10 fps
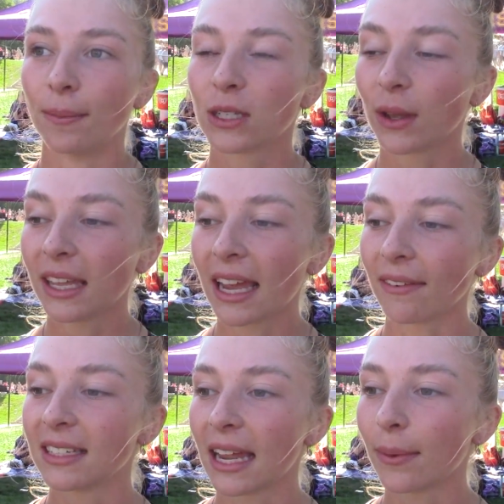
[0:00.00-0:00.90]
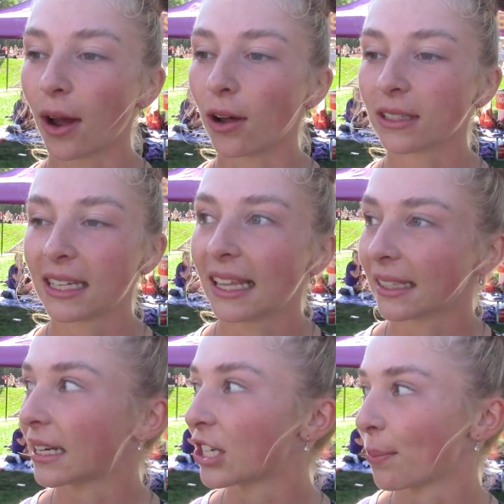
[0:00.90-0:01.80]
So I think every day we all take the
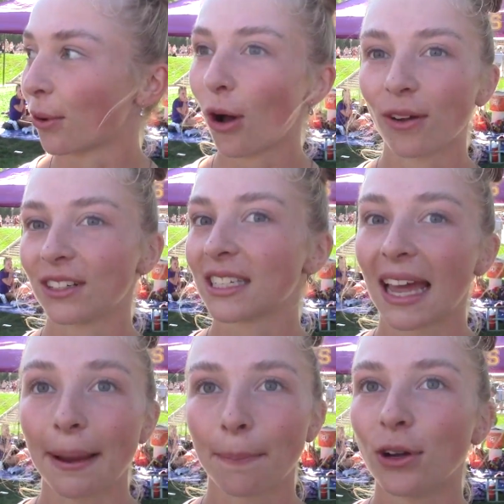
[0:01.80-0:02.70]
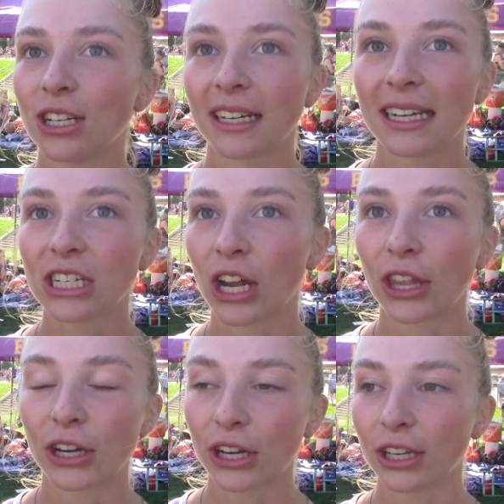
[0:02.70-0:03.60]
leadership role of just like pushing each other,